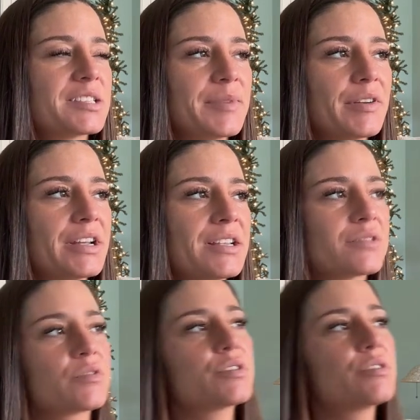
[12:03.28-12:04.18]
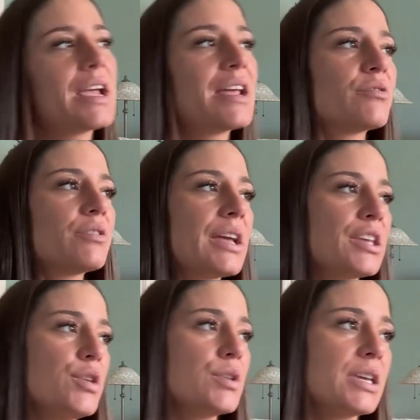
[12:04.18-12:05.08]
experience or
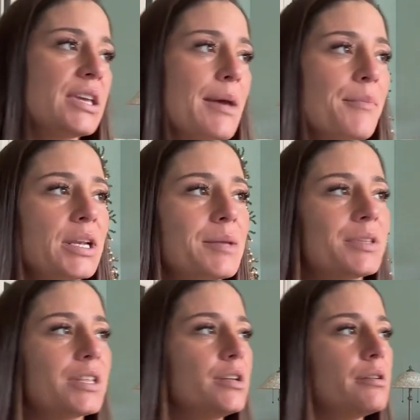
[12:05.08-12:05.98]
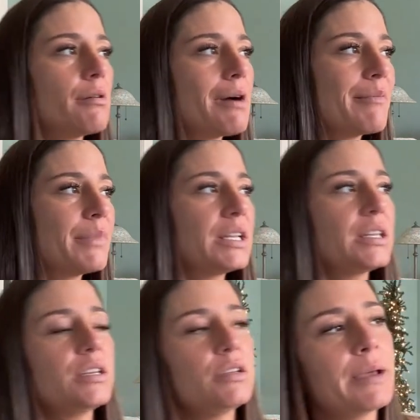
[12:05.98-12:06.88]
like you can get money but then you don't have money,
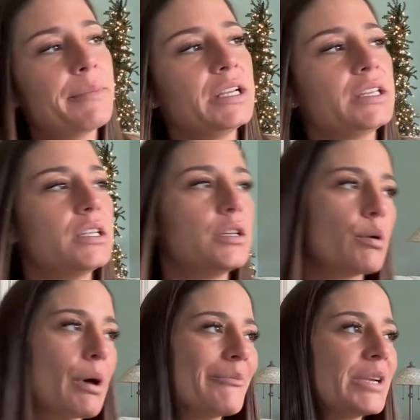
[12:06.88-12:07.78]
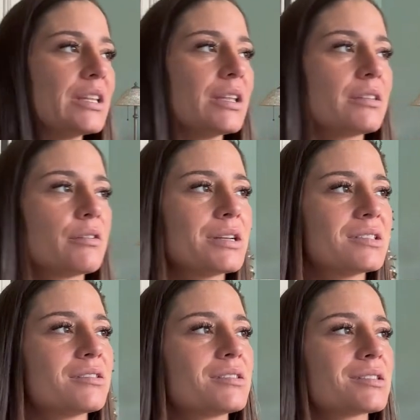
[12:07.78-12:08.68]
then you get money, then you don't have money, like there
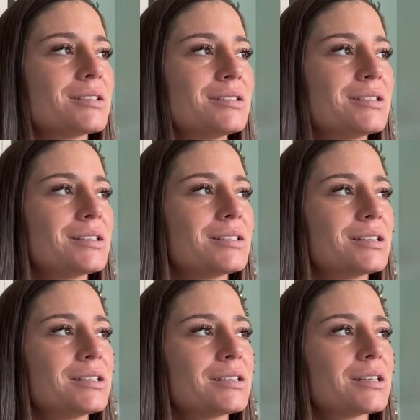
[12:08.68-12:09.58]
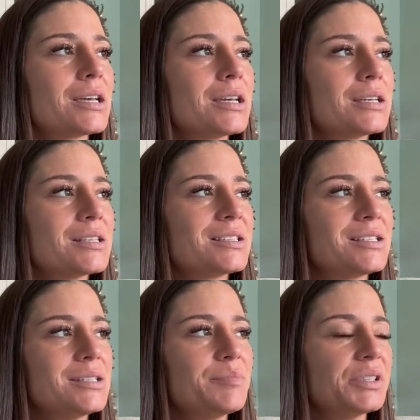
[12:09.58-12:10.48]
isn't this consistent
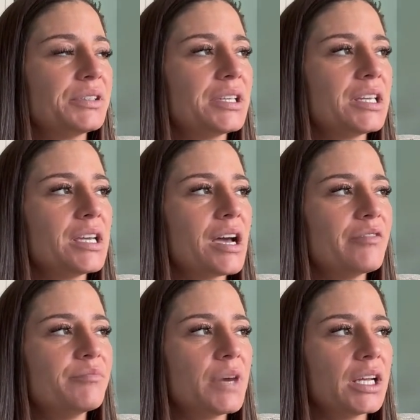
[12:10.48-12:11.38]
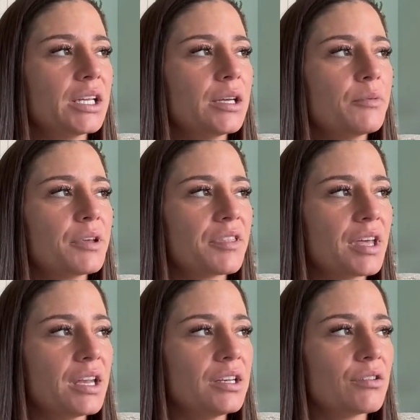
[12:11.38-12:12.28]
stability of money
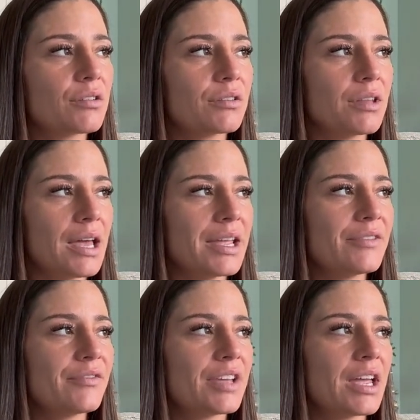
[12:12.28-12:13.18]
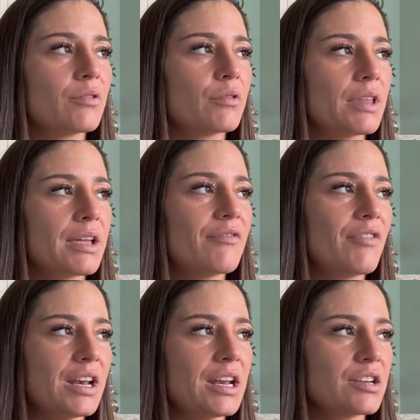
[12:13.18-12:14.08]
within your life and or like
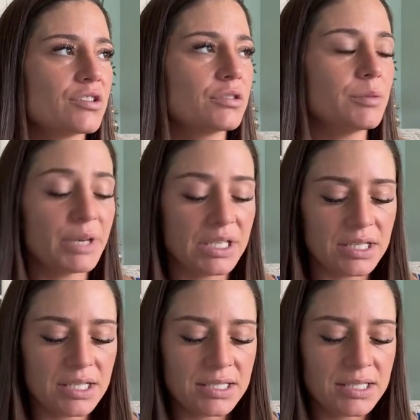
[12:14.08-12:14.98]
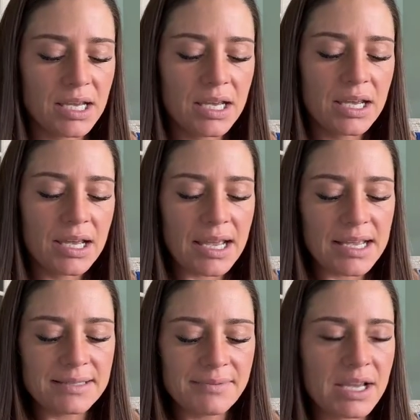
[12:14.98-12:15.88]
financial abundance,
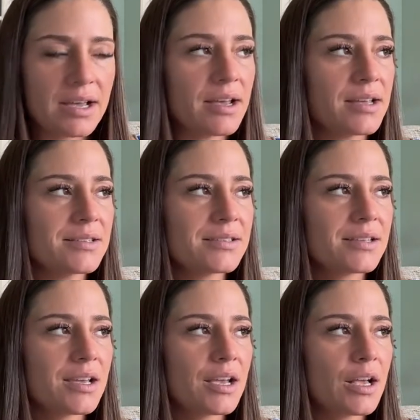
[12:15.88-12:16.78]
is because